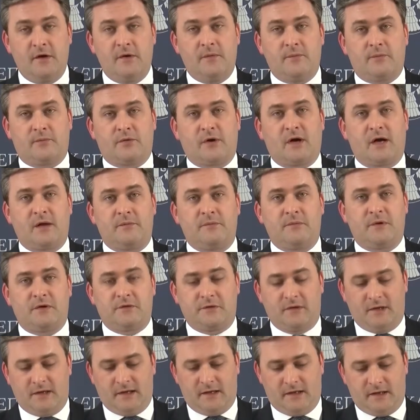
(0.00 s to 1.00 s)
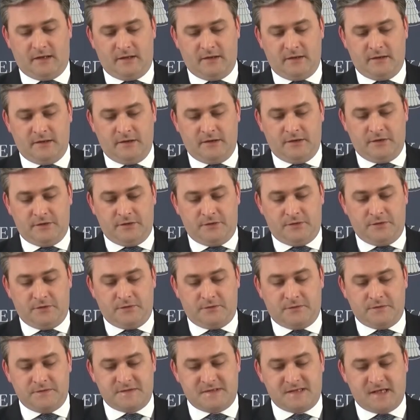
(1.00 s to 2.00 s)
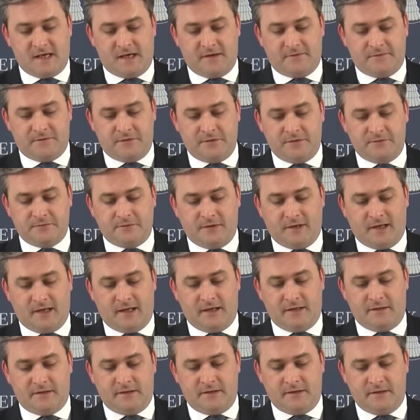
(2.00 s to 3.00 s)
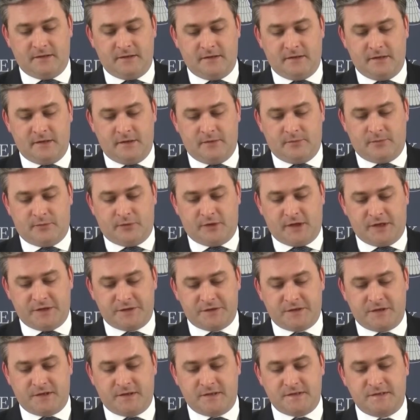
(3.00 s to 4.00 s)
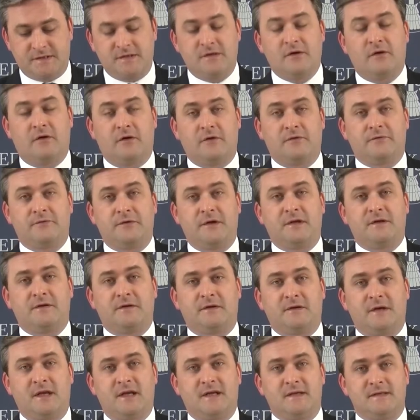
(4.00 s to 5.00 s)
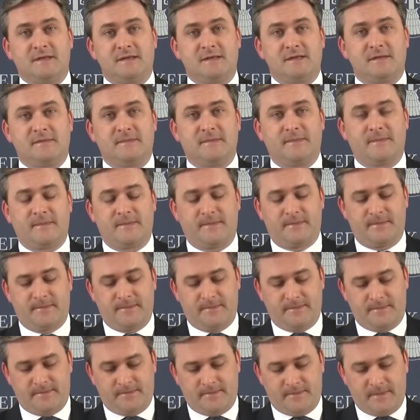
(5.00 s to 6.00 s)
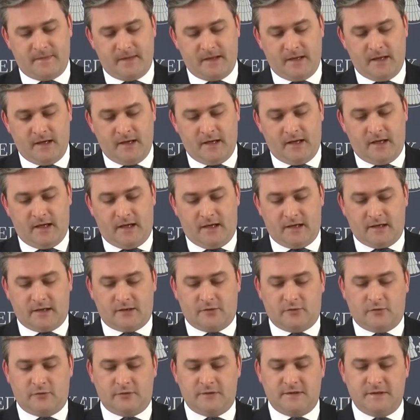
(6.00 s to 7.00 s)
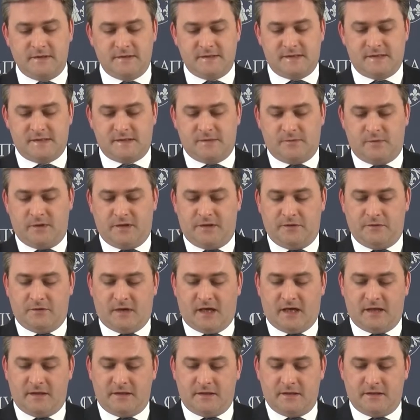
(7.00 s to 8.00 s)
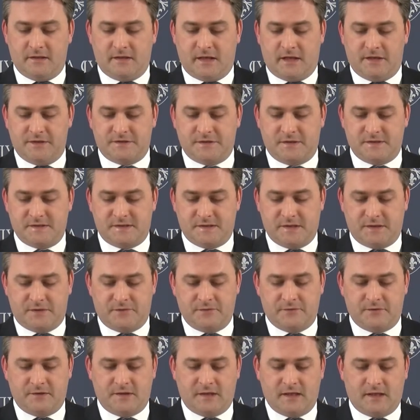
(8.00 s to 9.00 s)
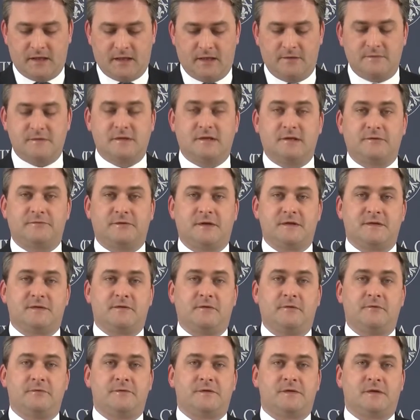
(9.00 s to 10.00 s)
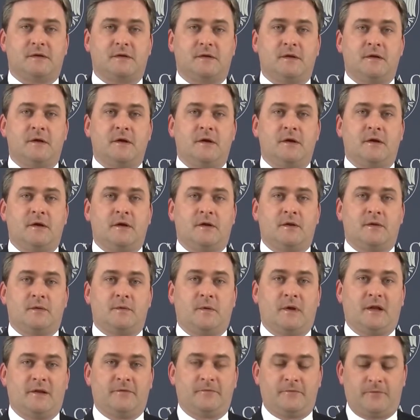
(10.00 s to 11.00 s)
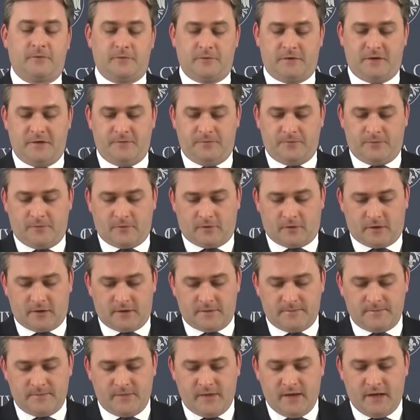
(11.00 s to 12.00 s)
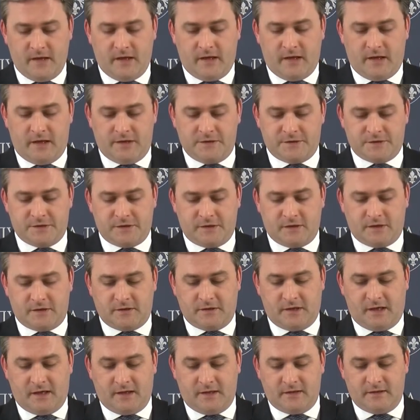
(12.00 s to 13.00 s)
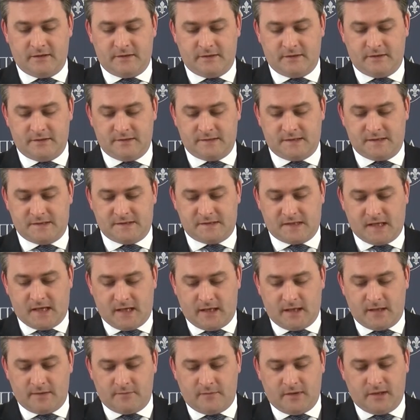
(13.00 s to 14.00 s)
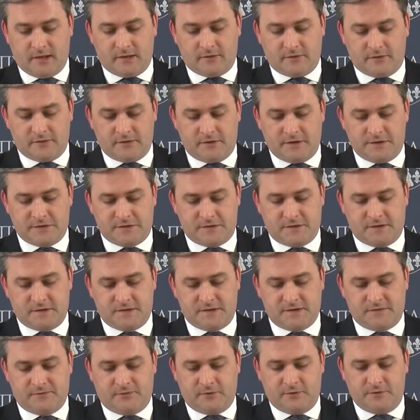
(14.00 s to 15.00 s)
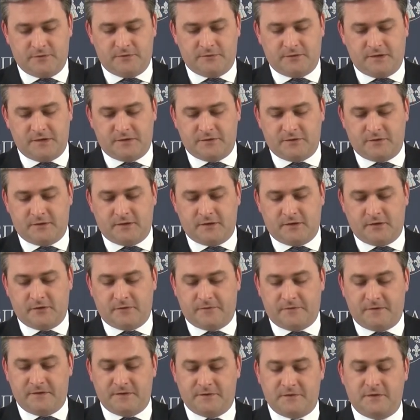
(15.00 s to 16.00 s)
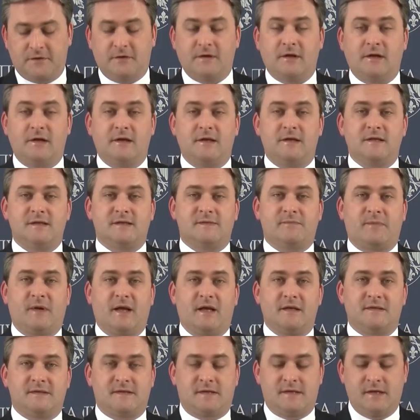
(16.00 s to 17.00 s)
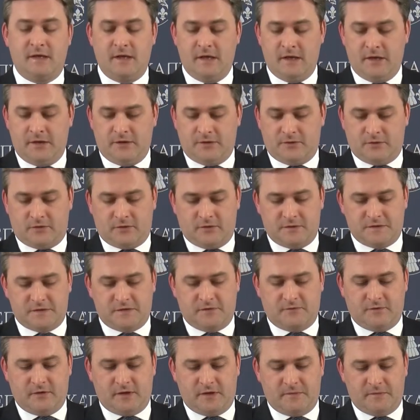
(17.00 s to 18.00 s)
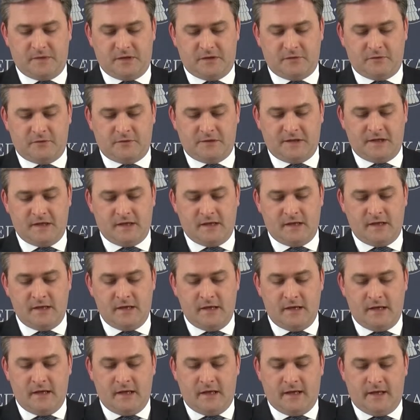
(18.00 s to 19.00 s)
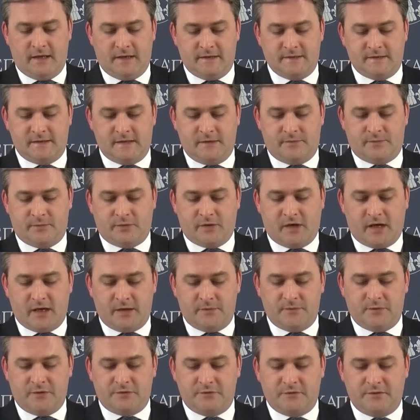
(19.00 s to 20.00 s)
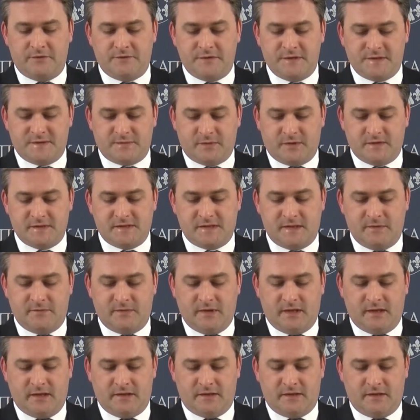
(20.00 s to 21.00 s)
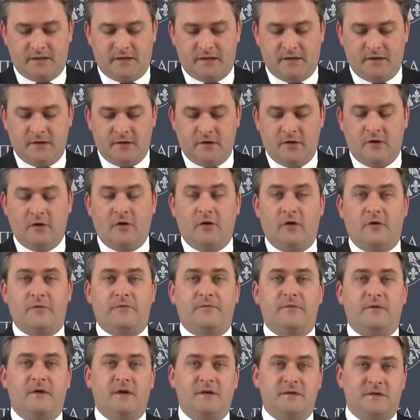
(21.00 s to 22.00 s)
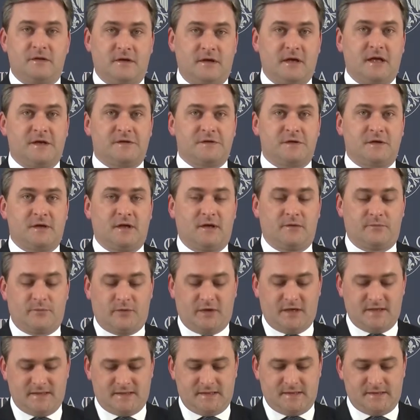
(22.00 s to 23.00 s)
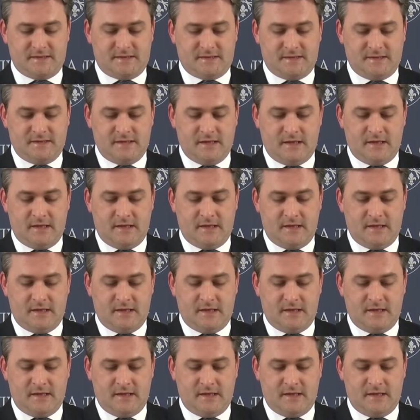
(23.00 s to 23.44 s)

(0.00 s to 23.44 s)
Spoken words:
primarily due to safety-related pressures on returnees. In accordance with United Nations Security Council Resolution 1244, ensuring sustainable conditions for the return of internally displaced to Kosovo and Metohija is the primary responsibility of international presence